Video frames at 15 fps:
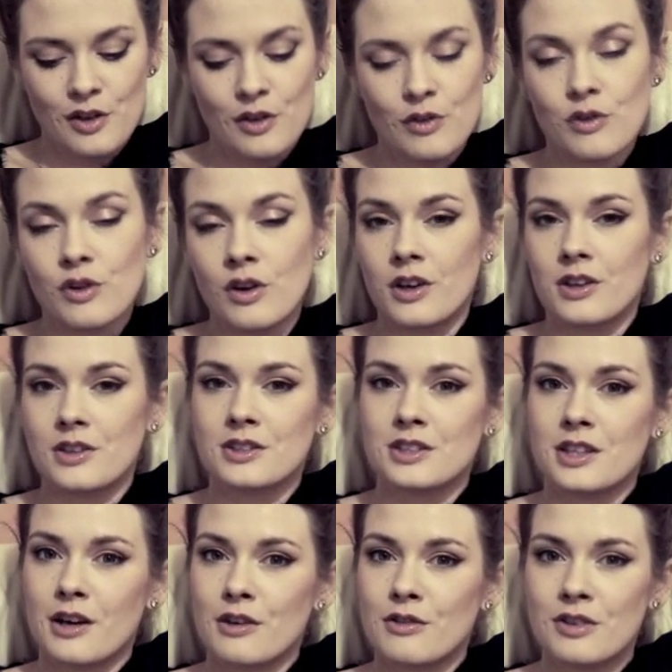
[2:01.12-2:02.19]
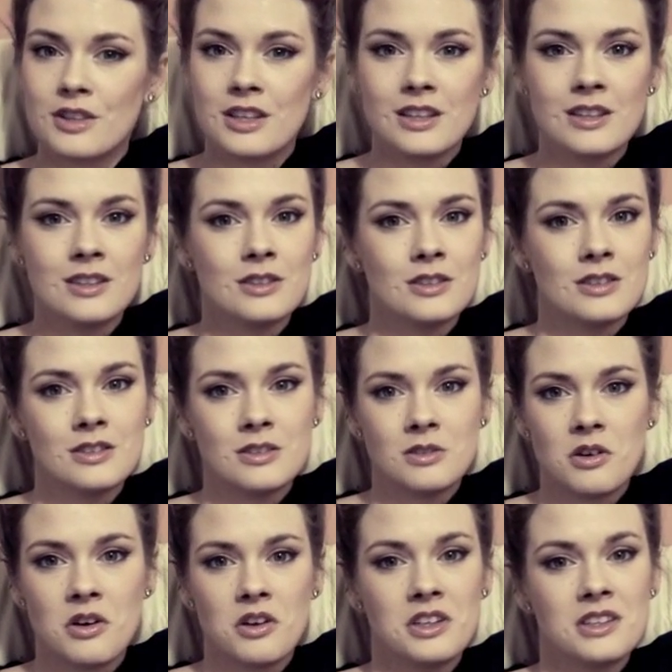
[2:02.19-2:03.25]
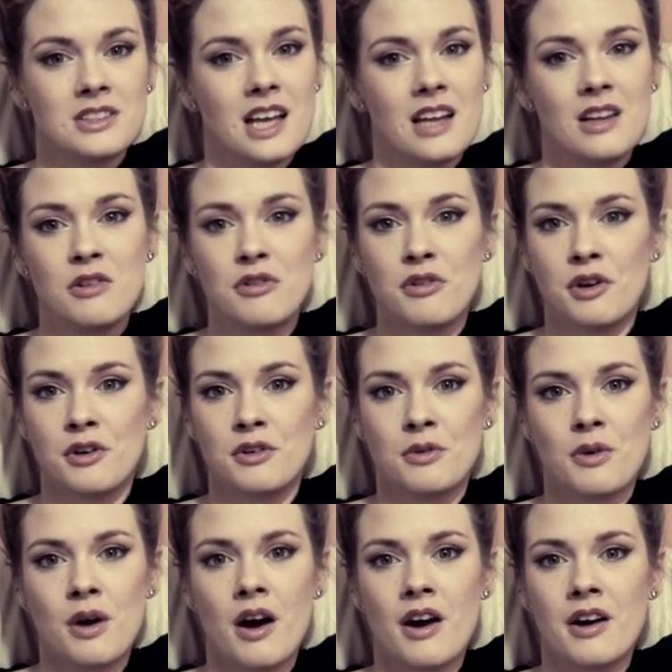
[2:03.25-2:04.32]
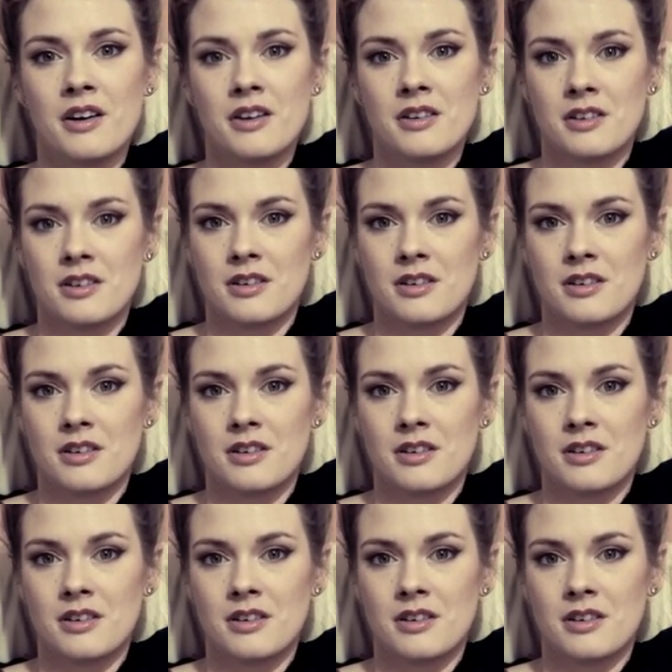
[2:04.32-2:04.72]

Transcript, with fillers: you've got yourself an eagle on a telephone wire.